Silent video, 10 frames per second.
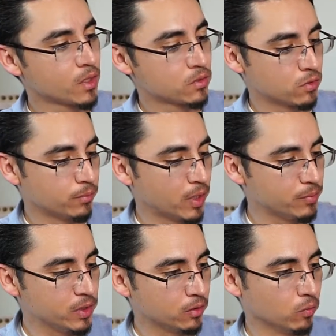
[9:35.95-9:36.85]
So it might
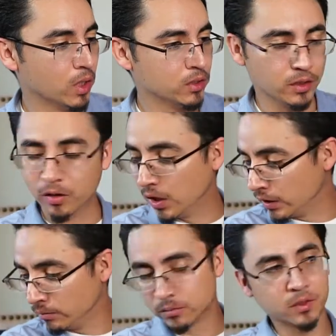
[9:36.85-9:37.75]
be a garage sale
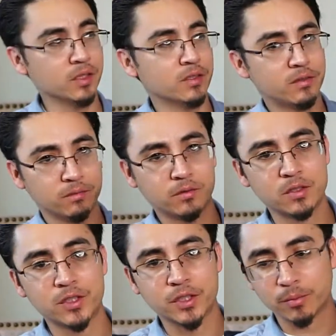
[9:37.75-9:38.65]
item. To
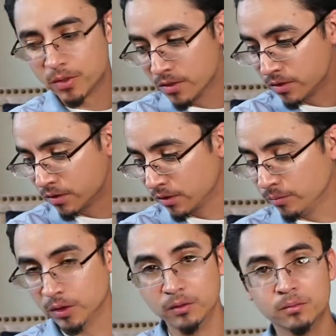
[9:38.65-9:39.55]
ship this is going to
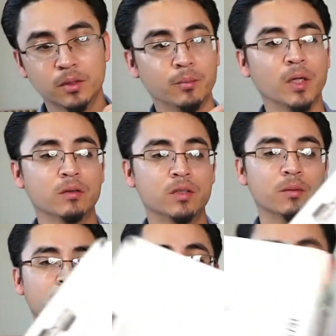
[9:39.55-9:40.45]
be about 10
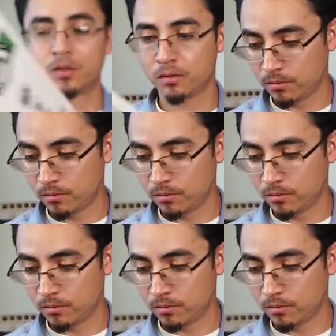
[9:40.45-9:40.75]
bucks.